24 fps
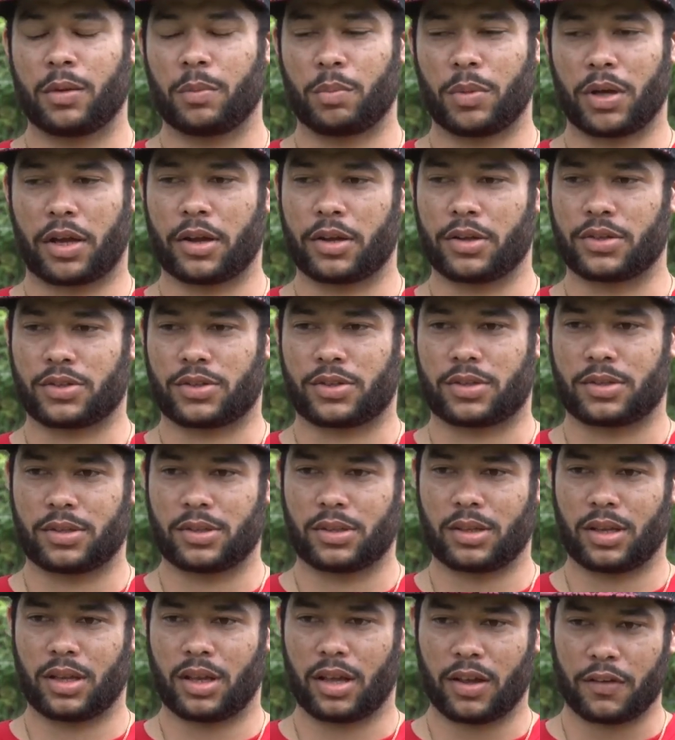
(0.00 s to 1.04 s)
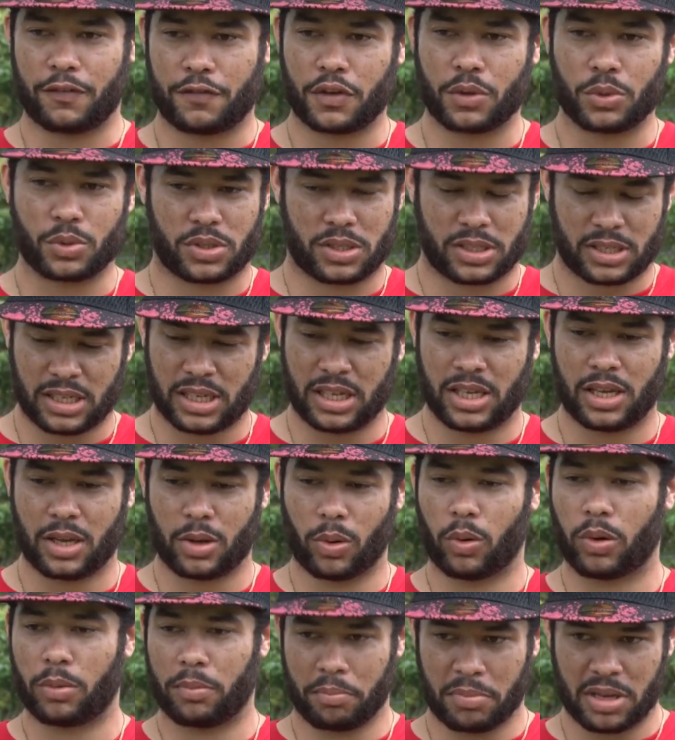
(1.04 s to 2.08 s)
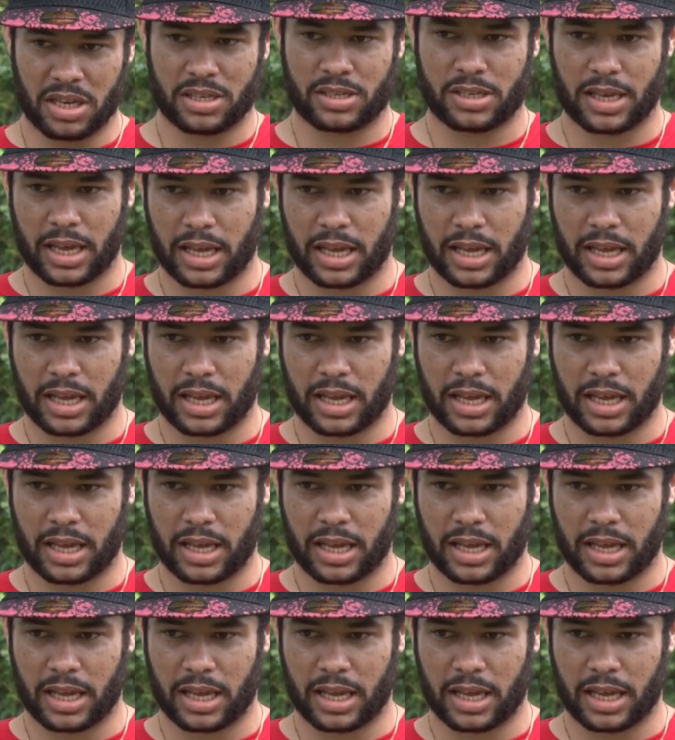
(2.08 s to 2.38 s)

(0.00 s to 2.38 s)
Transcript: because if you see or meet